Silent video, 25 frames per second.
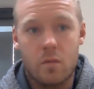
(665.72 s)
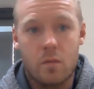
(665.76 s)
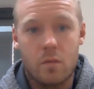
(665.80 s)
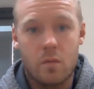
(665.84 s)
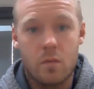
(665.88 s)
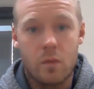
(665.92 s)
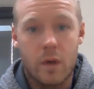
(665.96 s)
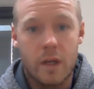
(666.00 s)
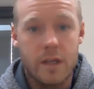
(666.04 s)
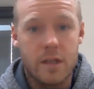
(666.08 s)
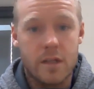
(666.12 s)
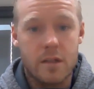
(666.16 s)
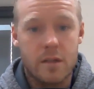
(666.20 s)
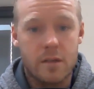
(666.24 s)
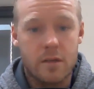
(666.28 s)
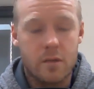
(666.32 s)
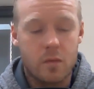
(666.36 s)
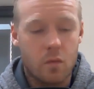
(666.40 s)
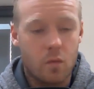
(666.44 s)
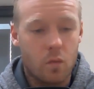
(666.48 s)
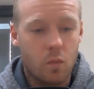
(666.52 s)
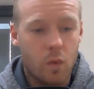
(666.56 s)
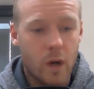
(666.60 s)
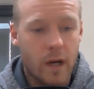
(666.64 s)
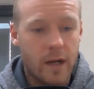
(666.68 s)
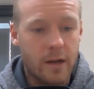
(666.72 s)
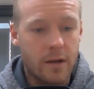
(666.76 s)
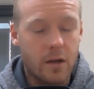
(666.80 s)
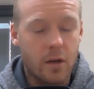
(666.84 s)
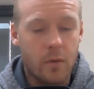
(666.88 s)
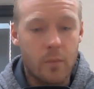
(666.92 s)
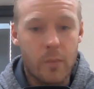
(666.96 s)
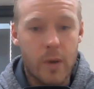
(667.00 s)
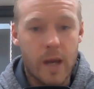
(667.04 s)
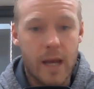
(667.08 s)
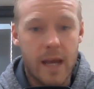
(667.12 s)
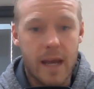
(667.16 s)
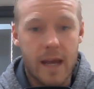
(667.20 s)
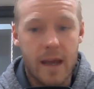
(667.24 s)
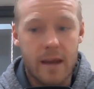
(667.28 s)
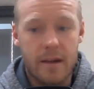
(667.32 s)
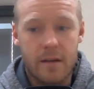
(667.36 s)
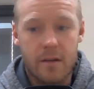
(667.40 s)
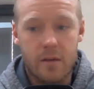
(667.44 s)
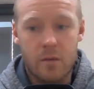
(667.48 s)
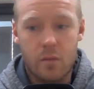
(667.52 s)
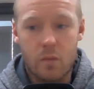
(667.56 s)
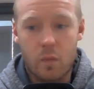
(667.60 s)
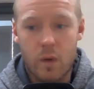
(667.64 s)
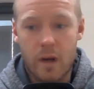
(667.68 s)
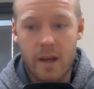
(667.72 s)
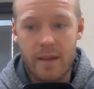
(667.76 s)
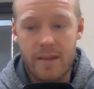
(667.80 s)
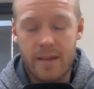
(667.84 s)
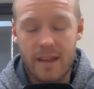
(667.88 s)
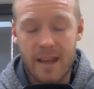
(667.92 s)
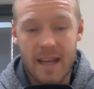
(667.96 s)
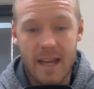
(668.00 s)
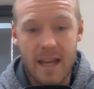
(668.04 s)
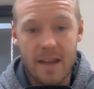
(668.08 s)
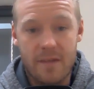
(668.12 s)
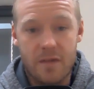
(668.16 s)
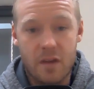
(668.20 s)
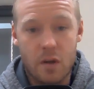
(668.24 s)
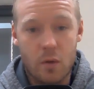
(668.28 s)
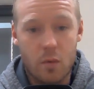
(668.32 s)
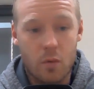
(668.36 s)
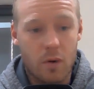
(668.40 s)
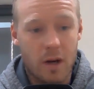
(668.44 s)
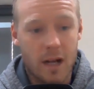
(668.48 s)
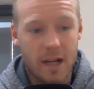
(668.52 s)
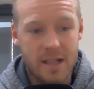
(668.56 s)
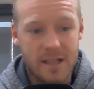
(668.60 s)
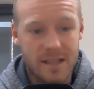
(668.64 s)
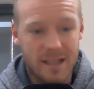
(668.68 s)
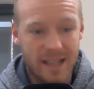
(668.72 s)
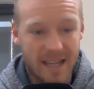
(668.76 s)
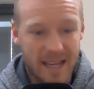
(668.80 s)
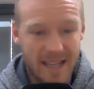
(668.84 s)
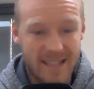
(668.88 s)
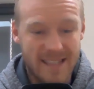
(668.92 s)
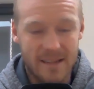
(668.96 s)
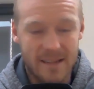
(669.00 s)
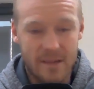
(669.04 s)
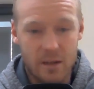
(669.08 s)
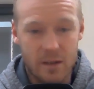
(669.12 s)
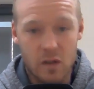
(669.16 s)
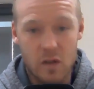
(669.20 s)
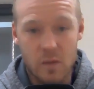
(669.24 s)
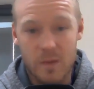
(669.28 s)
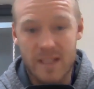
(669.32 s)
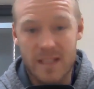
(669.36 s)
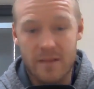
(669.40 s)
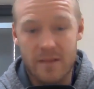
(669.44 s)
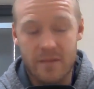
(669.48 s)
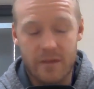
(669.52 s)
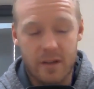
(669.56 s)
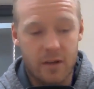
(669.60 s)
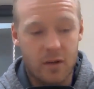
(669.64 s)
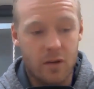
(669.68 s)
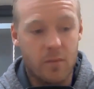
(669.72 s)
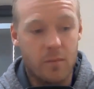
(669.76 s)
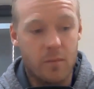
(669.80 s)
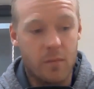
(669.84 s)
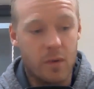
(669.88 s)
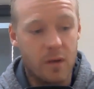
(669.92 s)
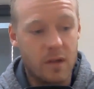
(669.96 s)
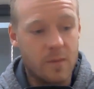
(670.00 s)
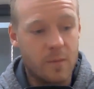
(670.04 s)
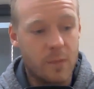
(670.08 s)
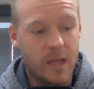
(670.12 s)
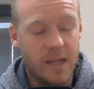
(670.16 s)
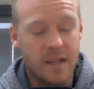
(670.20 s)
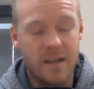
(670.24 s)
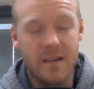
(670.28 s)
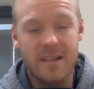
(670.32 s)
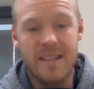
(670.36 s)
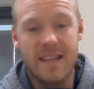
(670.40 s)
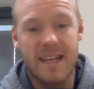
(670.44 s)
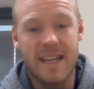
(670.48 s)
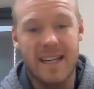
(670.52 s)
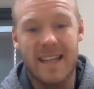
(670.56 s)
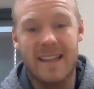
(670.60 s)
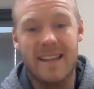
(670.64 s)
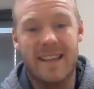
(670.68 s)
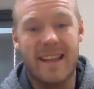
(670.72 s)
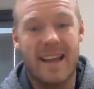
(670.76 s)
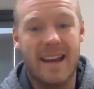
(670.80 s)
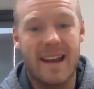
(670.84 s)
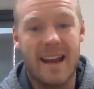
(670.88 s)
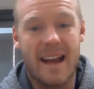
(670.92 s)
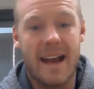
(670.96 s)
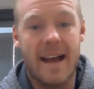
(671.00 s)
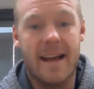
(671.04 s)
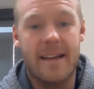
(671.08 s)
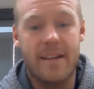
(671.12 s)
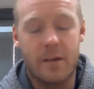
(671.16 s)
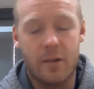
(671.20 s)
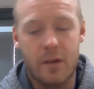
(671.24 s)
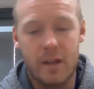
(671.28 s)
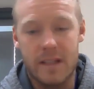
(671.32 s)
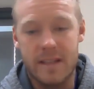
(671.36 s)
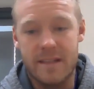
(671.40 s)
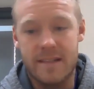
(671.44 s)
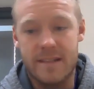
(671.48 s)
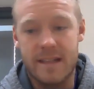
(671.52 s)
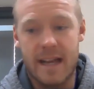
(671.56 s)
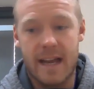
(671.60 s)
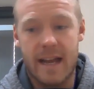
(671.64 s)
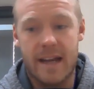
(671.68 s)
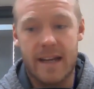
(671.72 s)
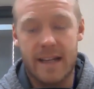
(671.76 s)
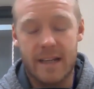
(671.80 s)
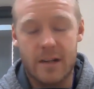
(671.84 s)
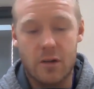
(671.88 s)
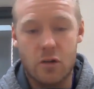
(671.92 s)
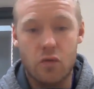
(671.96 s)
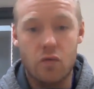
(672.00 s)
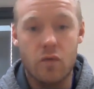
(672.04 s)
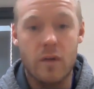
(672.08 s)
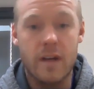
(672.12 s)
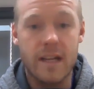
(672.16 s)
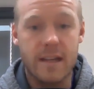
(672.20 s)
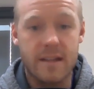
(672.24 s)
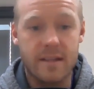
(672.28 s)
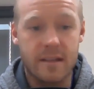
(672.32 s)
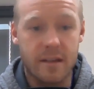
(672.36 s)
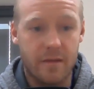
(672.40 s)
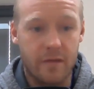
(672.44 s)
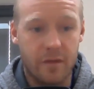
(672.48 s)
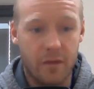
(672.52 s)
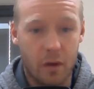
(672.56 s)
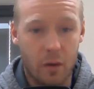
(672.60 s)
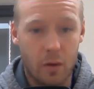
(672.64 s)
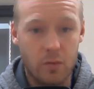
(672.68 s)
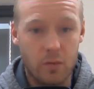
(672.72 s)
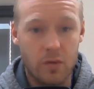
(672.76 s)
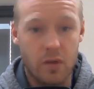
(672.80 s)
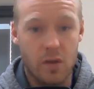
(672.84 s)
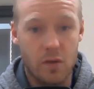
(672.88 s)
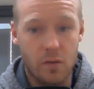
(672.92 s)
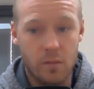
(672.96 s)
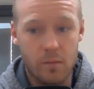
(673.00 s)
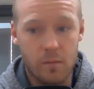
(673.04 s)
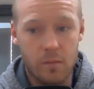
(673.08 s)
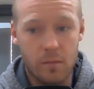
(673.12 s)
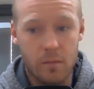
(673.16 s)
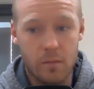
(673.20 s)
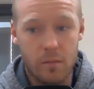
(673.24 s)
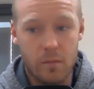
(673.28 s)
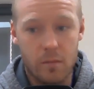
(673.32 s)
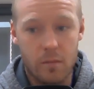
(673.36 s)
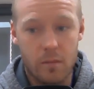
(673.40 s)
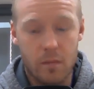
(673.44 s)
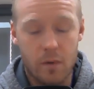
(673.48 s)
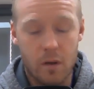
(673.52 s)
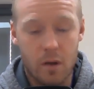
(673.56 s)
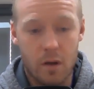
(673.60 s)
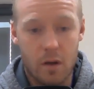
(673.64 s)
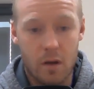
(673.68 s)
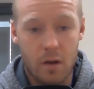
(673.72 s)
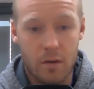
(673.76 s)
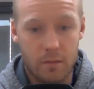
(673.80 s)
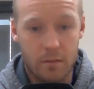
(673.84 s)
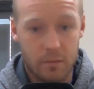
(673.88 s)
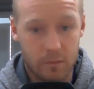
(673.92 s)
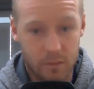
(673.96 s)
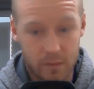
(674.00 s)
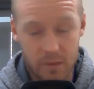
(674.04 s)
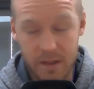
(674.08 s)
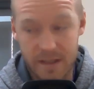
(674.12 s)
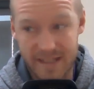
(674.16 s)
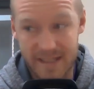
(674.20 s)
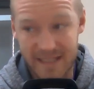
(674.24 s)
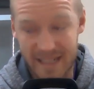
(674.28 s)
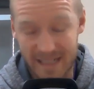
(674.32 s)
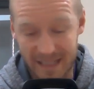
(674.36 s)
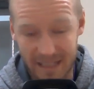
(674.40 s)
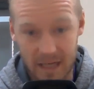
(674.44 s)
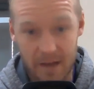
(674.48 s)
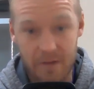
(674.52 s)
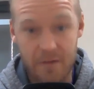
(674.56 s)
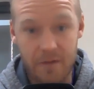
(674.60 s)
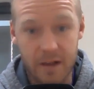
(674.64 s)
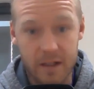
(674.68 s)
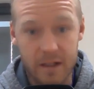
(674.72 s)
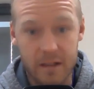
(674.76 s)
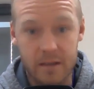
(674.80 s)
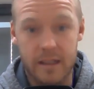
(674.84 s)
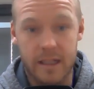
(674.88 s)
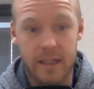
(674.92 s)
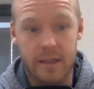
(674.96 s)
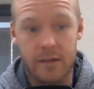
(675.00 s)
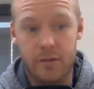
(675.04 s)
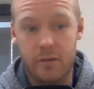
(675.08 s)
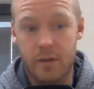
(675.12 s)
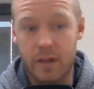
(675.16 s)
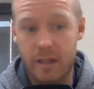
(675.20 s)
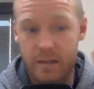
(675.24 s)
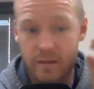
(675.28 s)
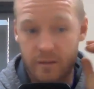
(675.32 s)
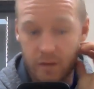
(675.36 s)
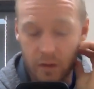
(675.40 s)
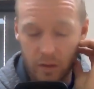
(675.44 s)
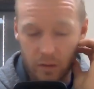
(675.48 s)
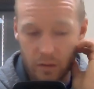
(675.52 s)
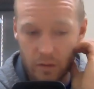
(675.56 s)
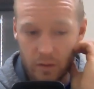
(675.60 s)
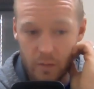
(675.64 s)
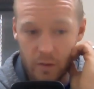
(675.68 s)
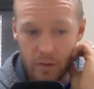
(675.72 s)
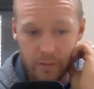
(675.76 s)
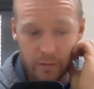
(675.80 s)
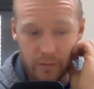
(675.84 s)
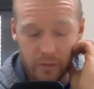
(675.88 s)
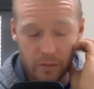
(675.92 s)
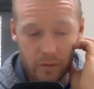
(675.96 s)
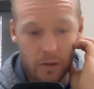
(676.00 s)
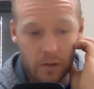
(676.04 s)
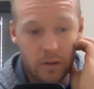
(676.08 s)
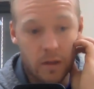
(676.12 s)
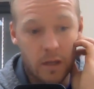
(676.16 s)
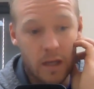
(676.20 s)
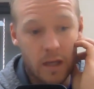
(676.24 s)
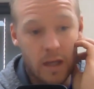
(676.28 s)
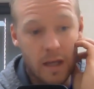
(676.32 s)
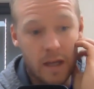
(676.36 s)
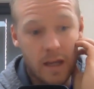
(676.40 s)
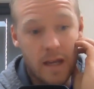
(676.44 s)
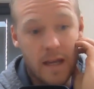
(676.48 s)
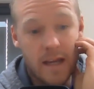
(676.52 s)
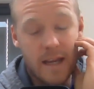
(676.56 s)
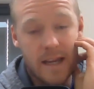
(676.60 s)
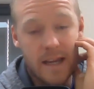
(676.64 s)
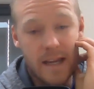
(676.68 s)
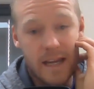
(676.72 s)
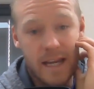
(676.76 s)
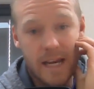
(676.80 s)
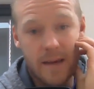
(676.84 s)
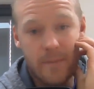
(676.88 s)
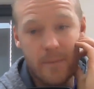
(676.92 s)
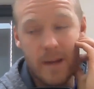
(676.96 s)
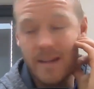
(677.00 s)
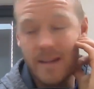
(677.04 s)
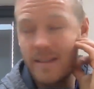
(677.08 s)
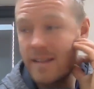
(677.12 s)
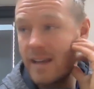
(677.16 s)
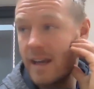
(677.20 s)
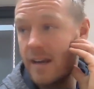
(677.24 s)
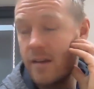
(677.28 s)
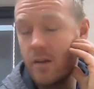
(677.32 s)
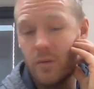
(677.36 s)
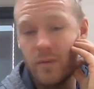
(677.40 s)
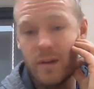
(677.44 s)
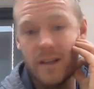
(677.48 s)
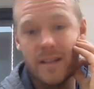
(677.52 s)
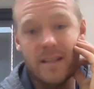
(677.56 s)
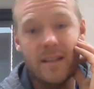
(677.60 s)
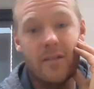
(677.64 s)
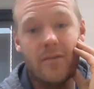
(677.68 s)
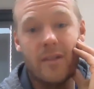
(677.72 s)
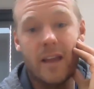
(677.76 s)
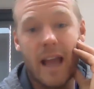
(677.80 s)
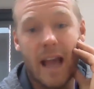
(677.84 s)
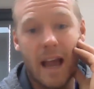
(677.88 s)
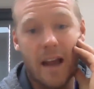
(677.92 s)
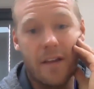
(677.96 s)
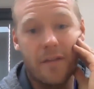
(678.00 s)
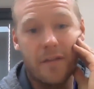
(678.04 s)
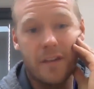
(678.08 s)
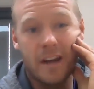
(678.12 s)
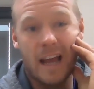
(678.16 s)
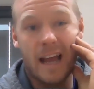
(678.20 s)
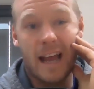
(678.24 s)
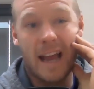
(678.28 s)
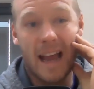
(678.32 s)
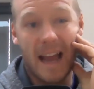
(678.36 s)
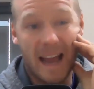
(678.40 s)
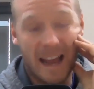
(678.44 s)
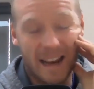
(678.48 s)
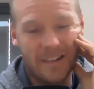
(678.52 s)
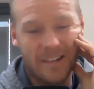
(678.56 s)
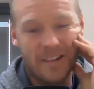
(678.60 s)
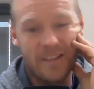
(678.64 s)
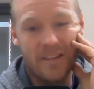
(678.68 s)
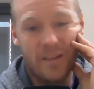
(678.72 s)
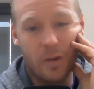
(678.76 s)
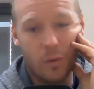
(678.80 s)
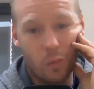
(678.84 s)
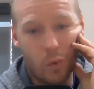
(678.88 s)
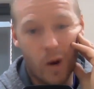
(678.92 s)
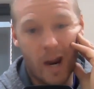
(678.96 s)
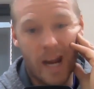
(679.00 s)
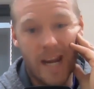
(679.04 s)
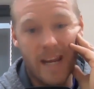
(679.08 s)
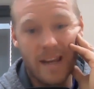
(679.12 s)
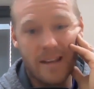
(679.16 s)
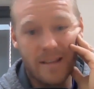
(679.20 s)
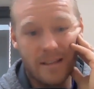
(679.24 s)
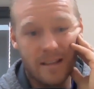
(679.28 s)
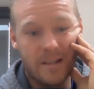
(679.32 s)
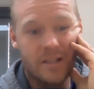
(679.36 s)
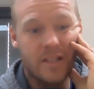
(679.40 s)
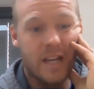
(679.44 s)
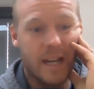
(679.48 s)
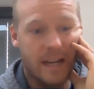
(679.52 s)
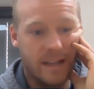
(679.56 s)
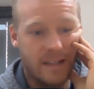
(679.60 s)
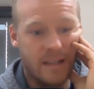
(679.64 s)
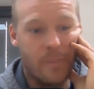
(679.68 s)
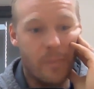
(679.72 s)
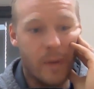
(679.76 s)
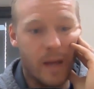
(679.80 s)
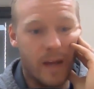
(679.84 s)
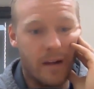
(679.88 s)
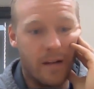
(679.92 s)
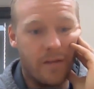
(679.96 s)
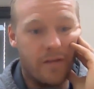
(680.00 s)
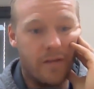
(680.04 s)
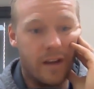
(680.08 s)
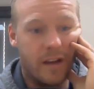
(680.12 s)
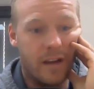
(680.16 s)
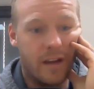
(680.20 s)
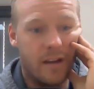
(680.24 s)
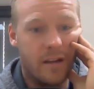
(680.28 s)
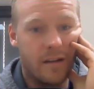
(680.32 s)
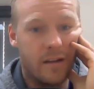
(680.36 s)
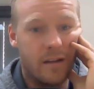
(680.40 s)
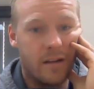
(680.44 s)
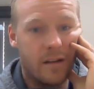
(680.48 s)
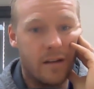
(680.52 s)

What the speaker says: Which, when compared with if you were actually hitting those specific numbers, because I can then add another set and increase the volume and significantly increase the volume overall, it means that I don't necessarily have to add the weight to chase the benefit.